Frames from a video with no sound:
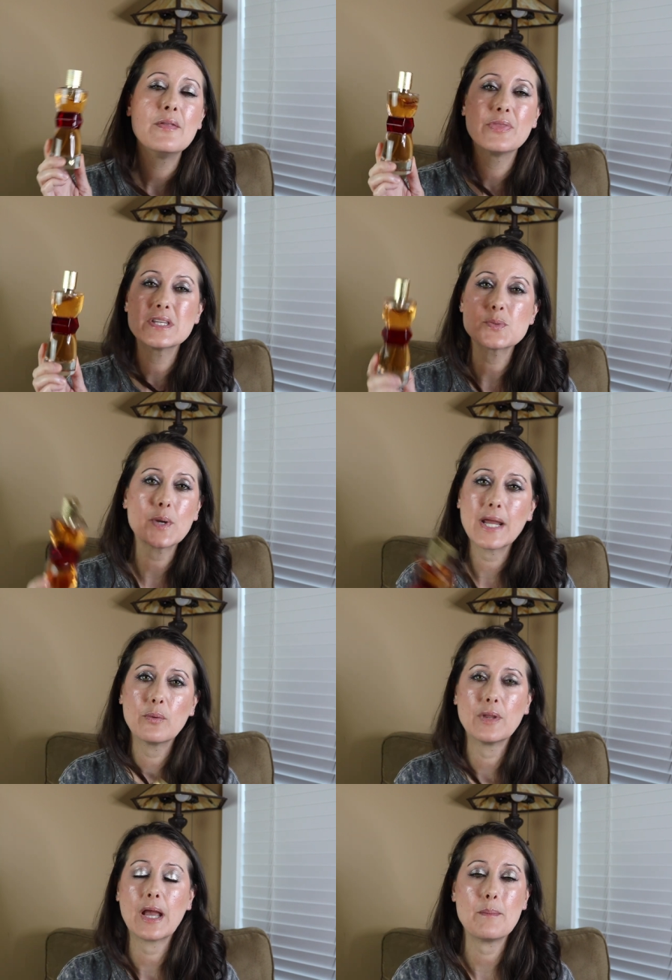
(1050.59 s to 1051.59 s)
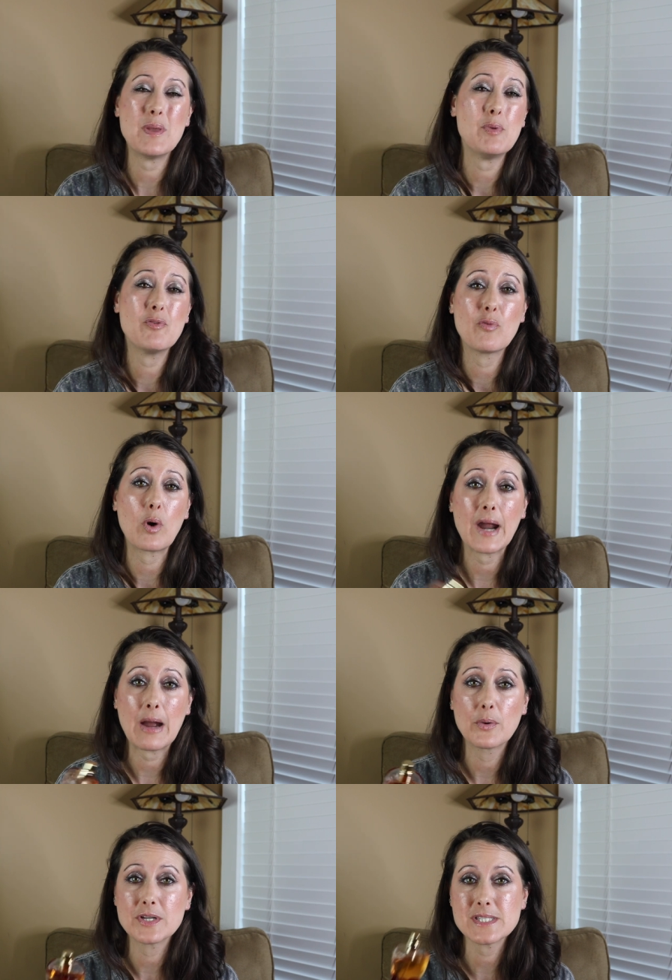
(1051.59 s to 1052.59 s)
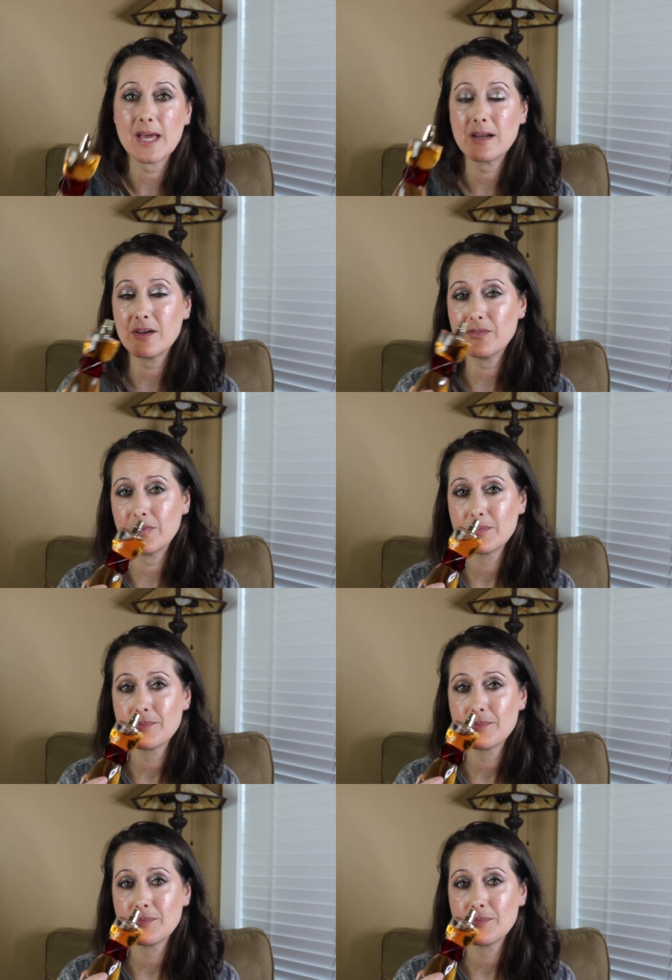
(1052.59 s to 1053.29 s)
This one I only got maybe four hours out of